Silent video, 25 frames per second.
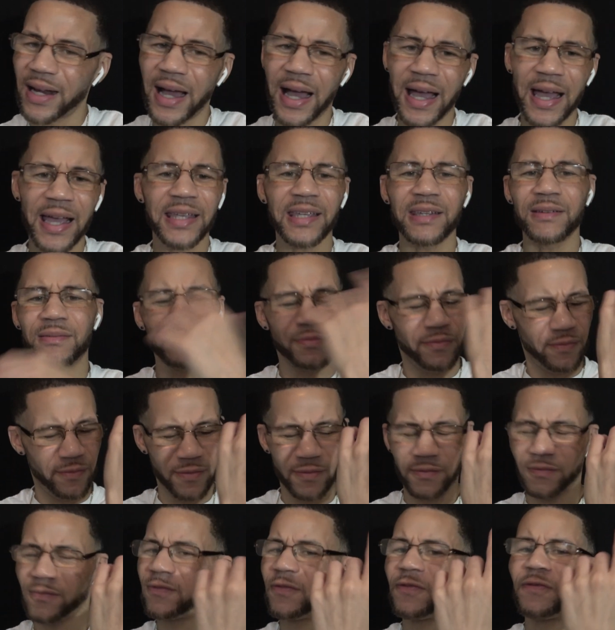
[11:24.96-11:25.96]
I get
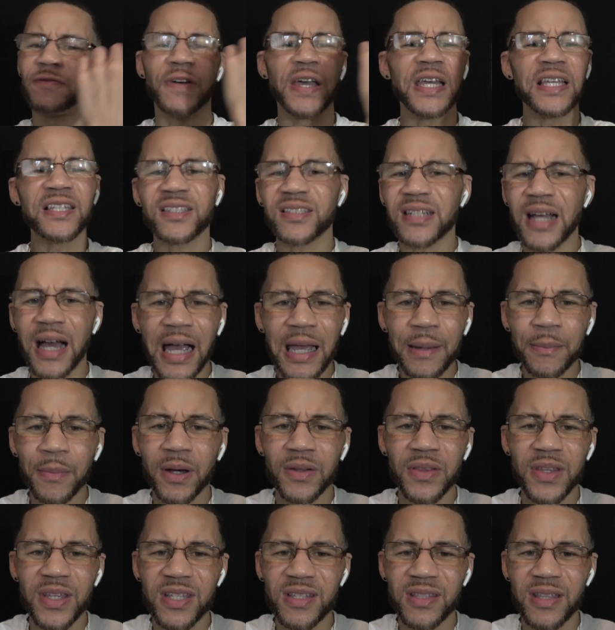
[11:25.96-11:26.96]
FaceTime
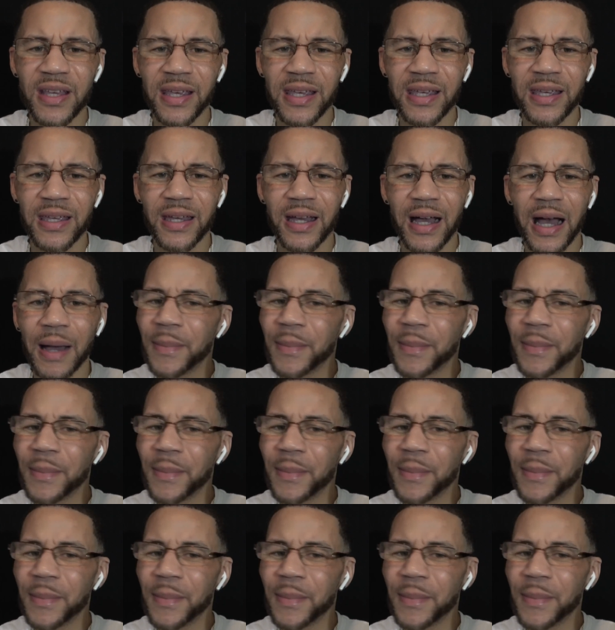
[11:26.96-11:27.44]
on this thing.